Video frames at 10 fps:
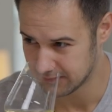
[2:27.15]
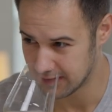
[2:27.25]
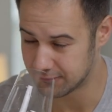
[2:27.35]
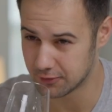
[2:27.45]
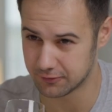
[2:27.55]

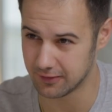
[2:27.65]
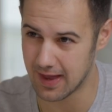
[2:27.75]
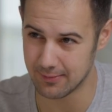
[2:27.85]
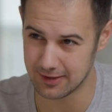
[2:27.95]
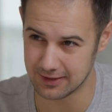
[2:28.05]
If there's
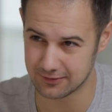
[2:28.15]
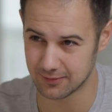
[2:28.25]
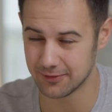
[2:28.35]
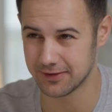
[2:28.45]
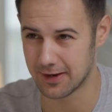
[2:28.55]
lemon, it's
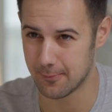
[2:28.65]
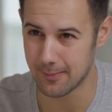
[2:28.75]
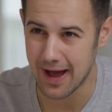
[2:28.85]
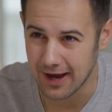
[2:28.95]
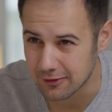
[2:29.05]
almost like a
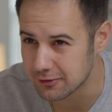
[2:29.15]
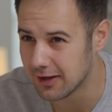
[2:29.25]
Meyer